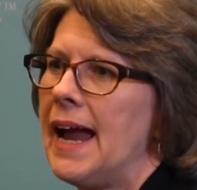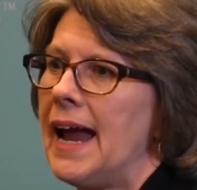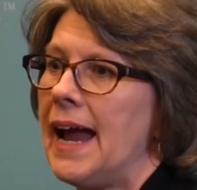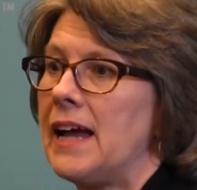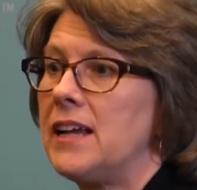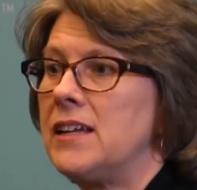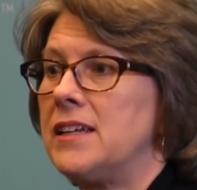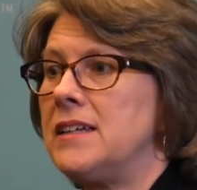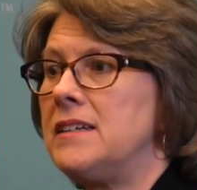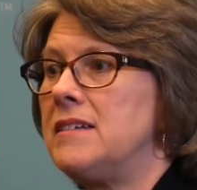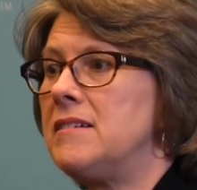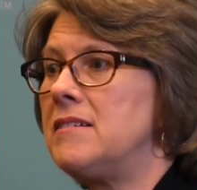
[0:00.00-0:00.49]

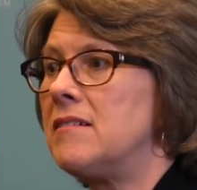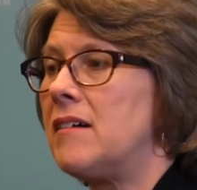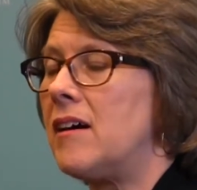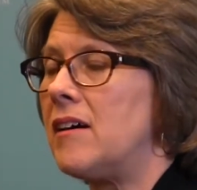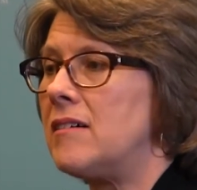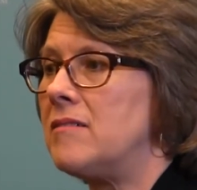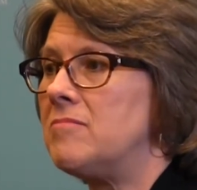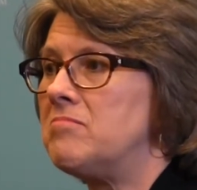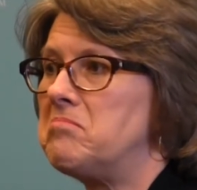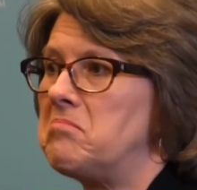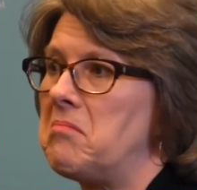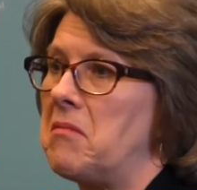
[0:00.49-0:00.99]
and
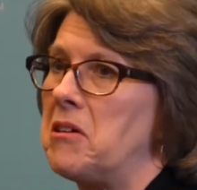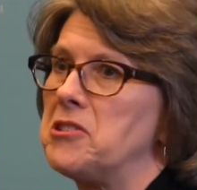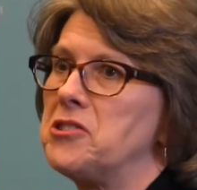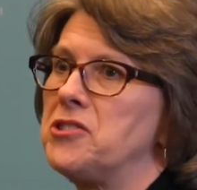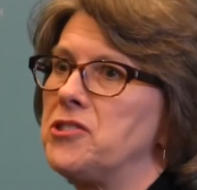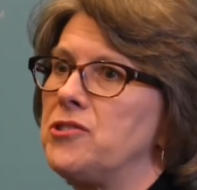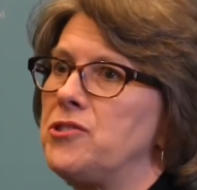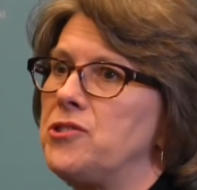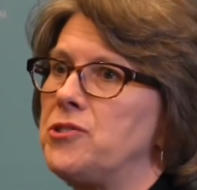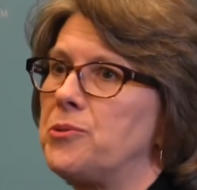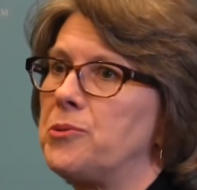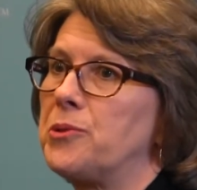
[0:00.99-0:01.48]

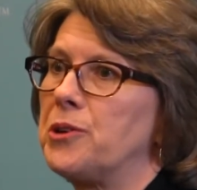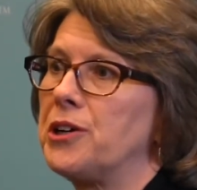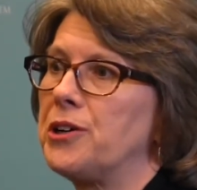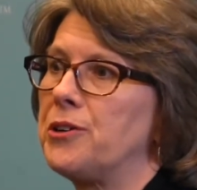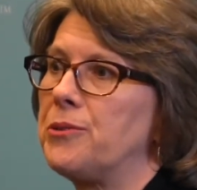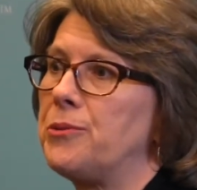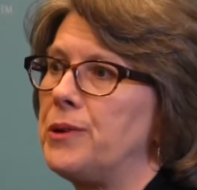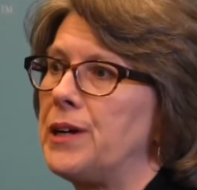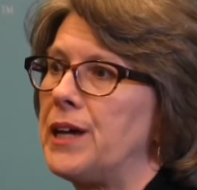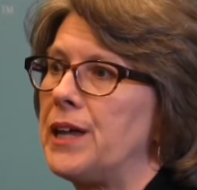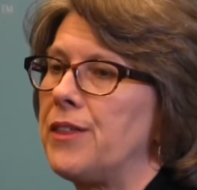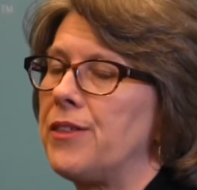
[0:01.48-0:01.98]
also to work
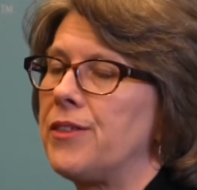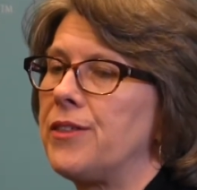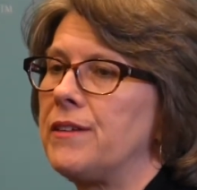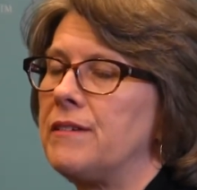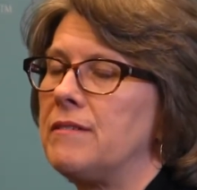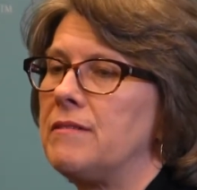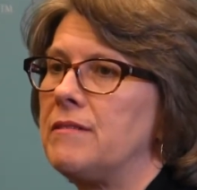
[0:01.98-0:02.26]
with